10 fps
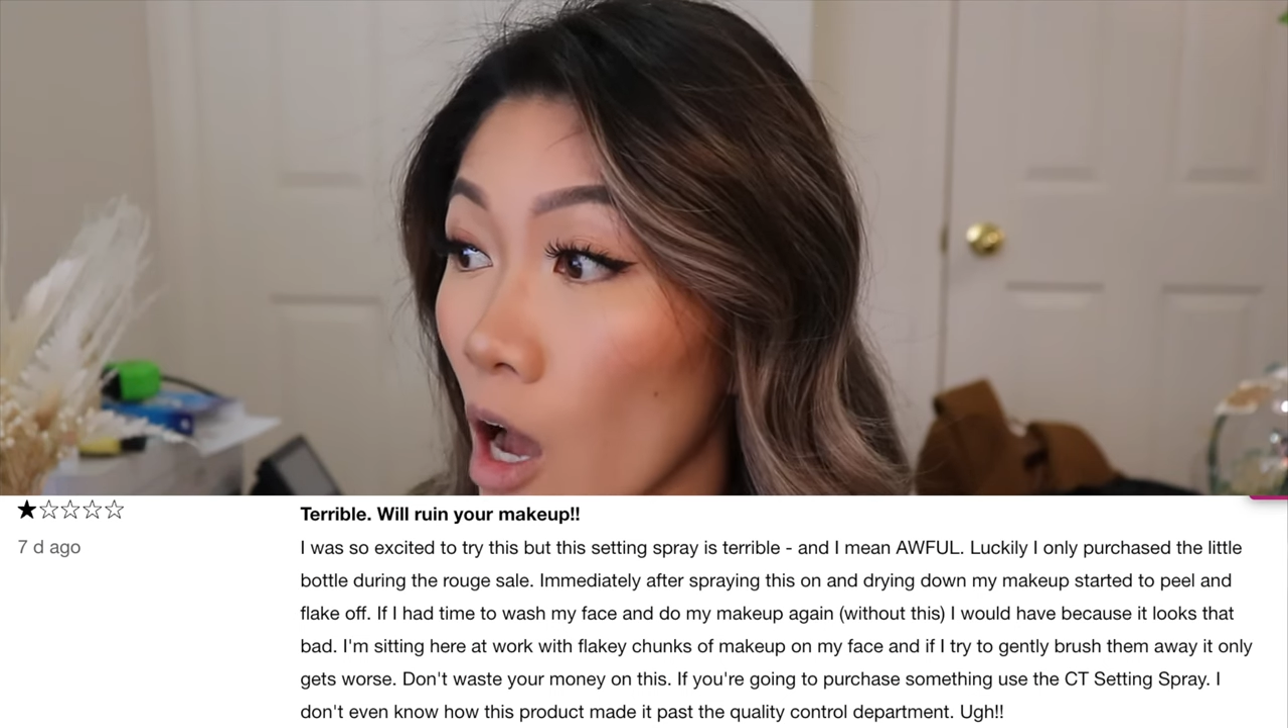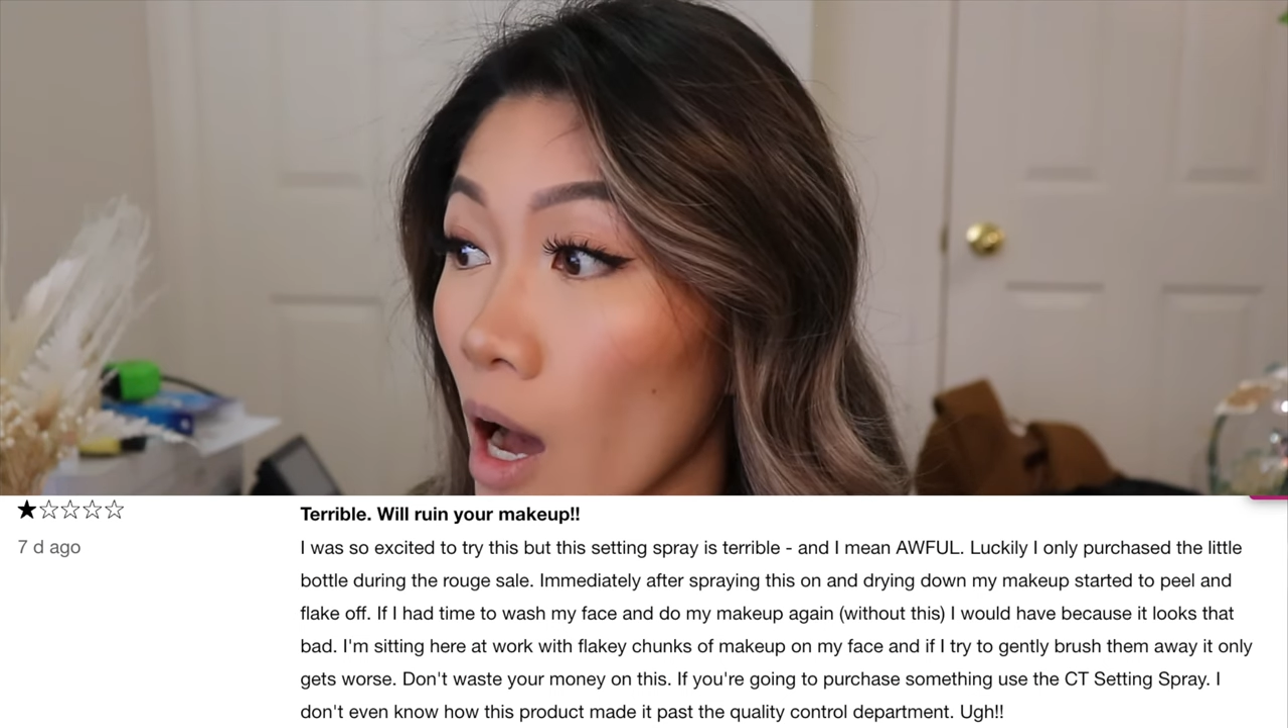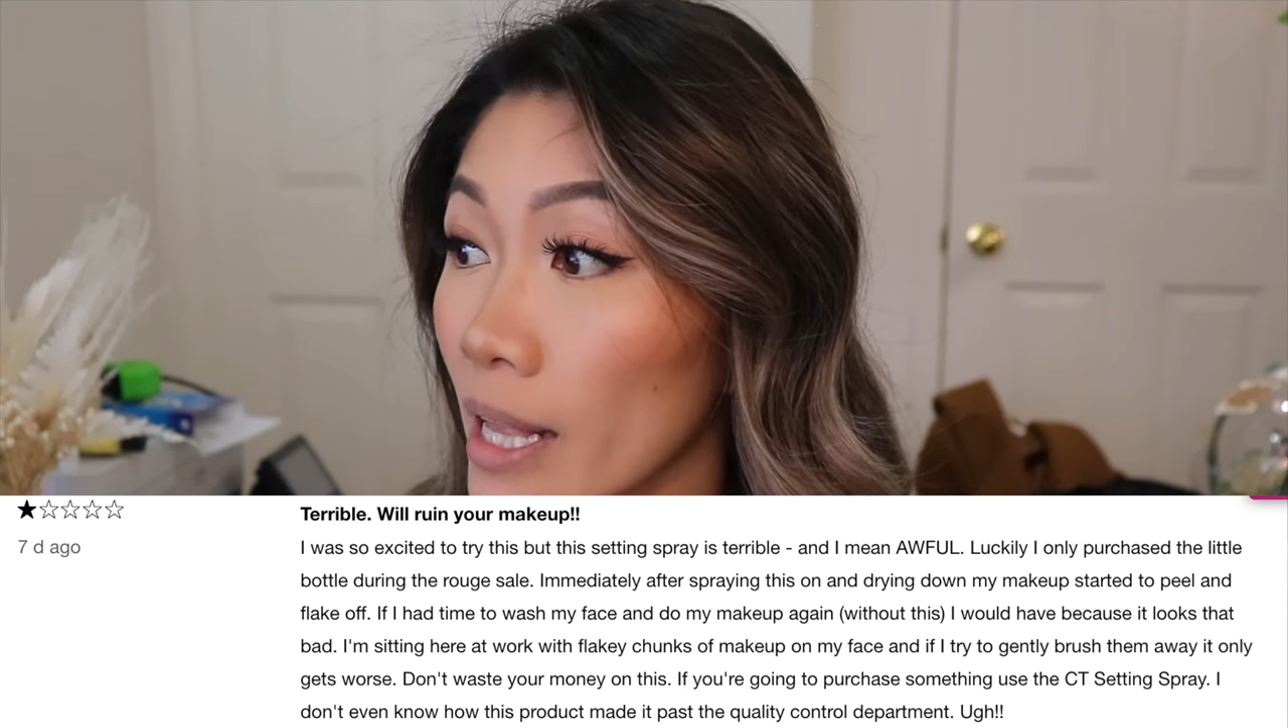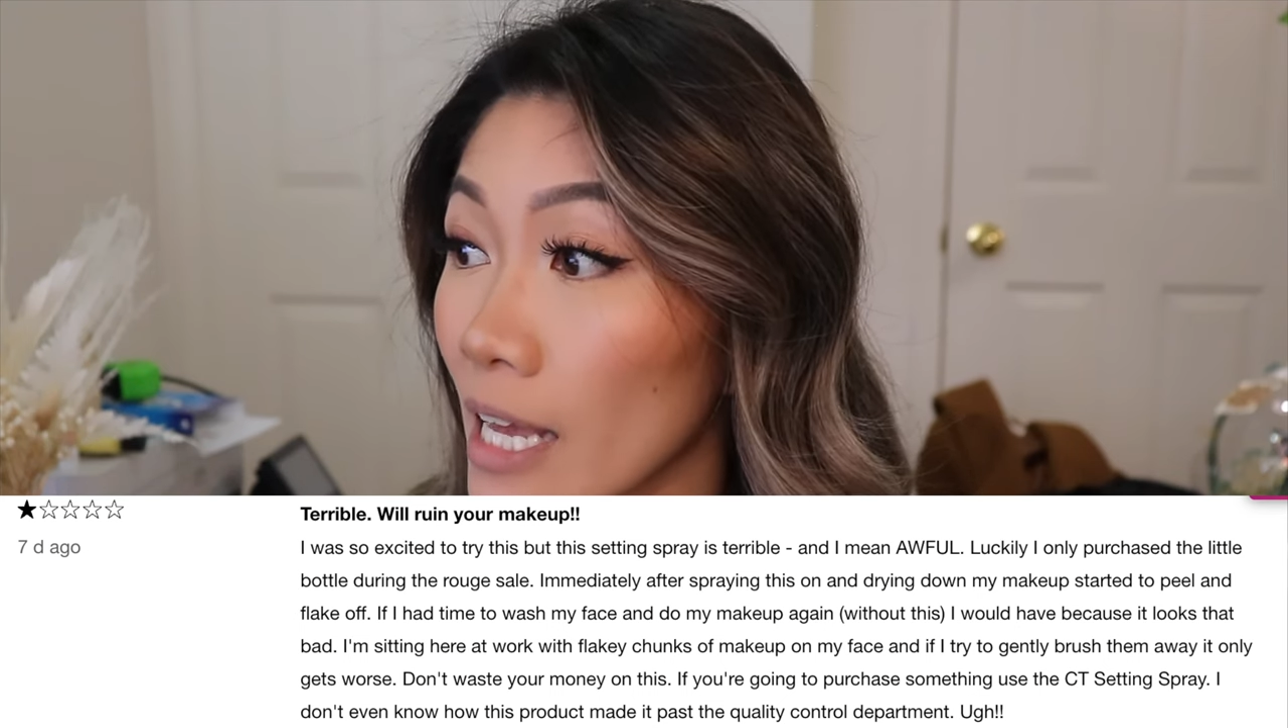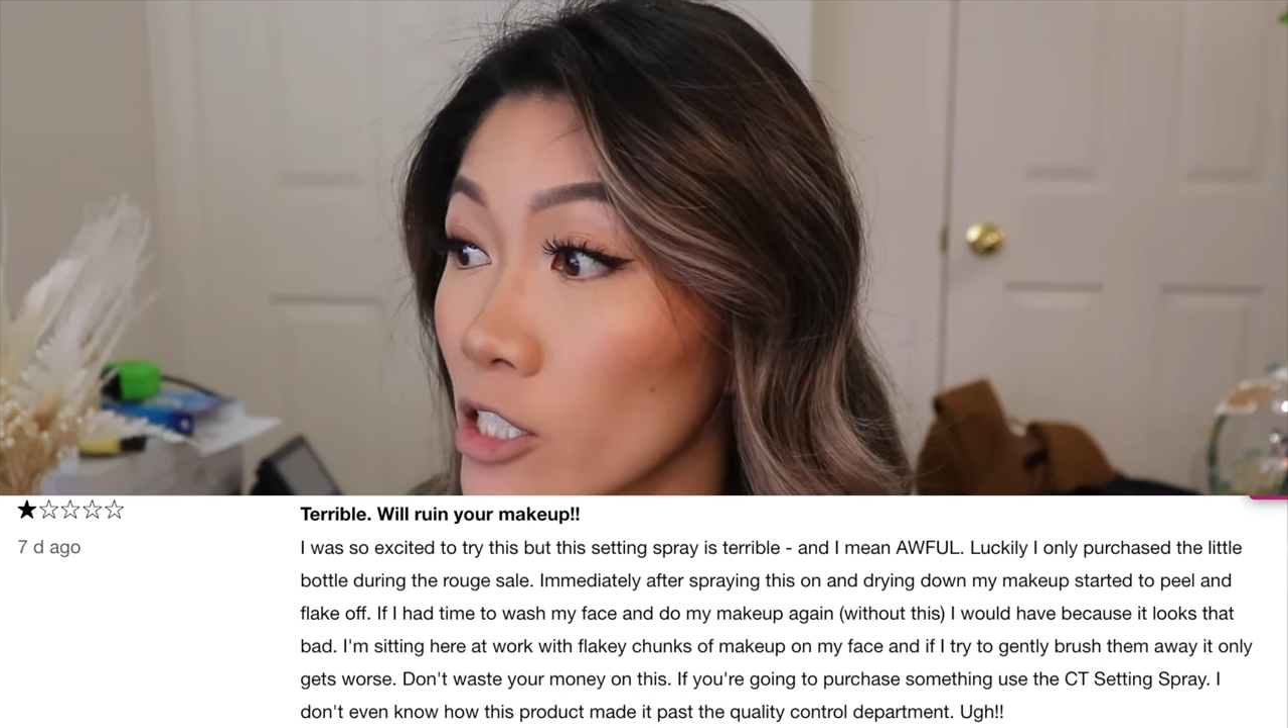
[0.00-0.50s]

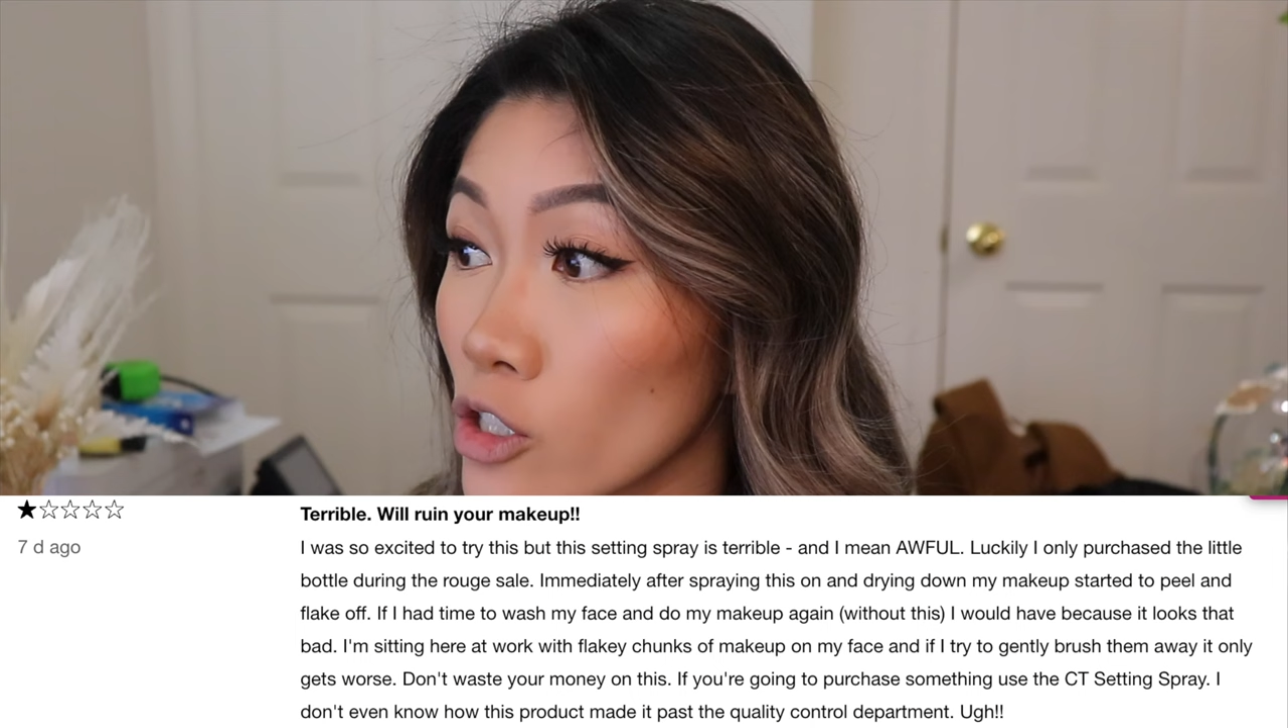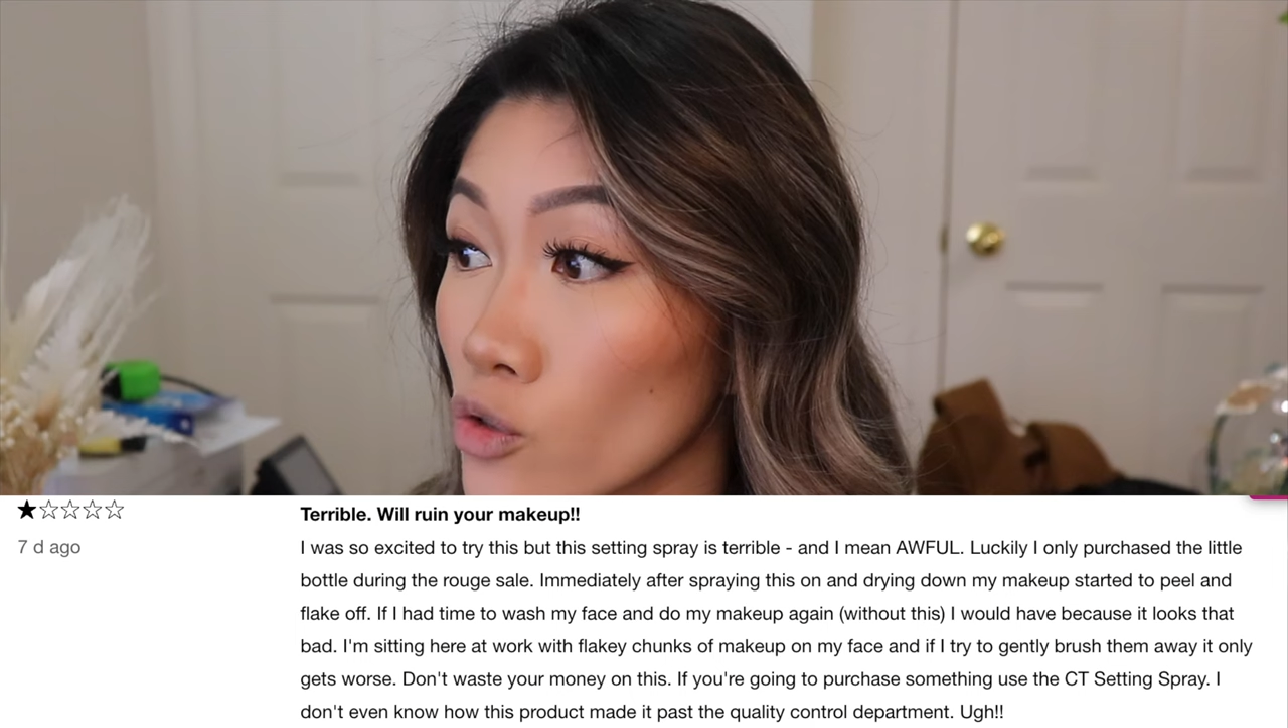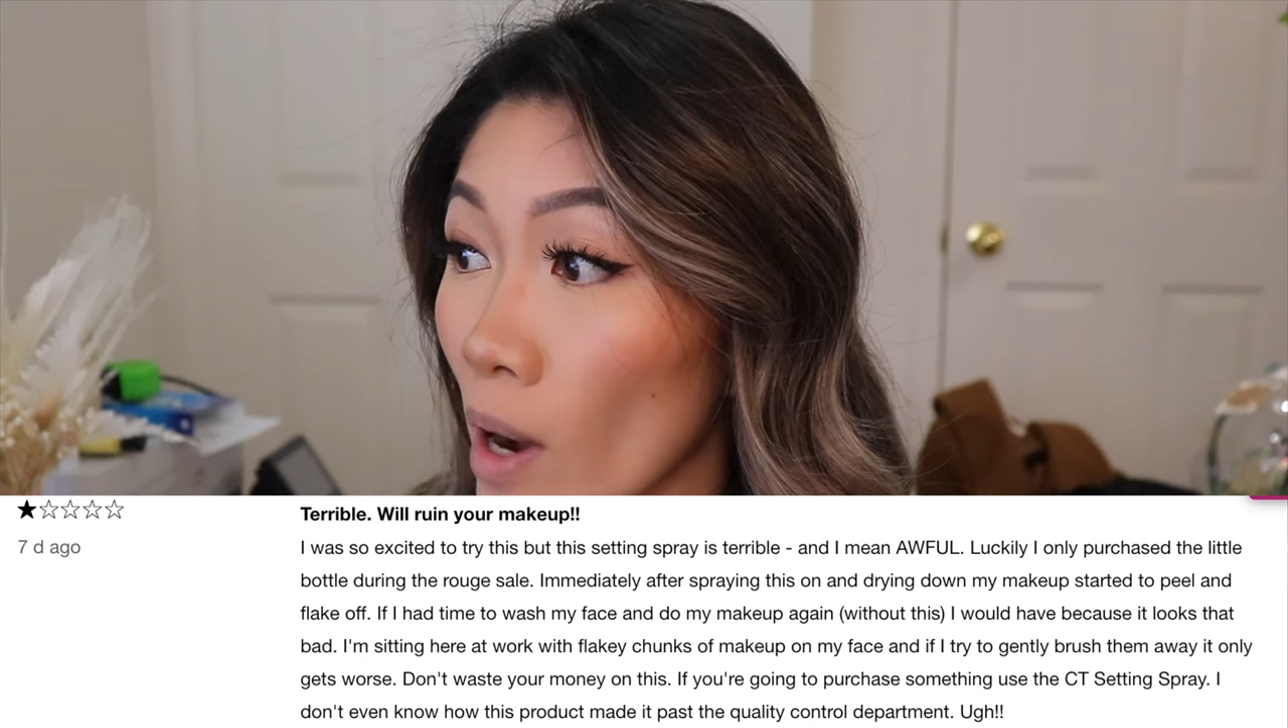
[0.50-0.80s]
on and